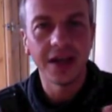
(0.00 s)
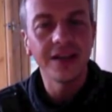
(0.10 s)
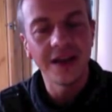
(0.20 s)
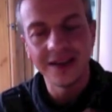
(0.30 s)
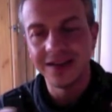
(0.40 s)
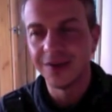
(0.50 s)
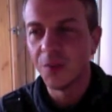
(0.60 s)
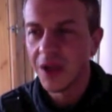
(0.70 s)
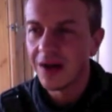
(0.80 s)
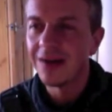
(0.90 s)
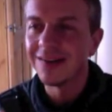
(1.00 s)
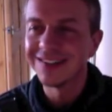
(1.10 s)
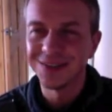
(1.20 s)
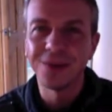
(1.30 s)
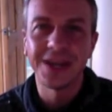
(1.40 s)
And we are
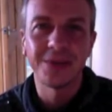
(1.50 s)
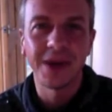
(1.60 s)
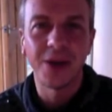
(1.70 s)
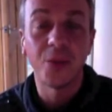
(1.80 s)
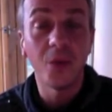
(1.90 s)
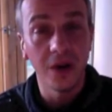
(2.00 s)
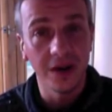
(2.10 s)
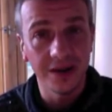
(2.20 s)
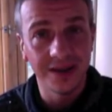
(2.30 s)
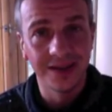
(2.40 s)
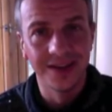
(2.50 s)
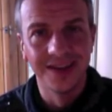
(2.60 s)
talking about work,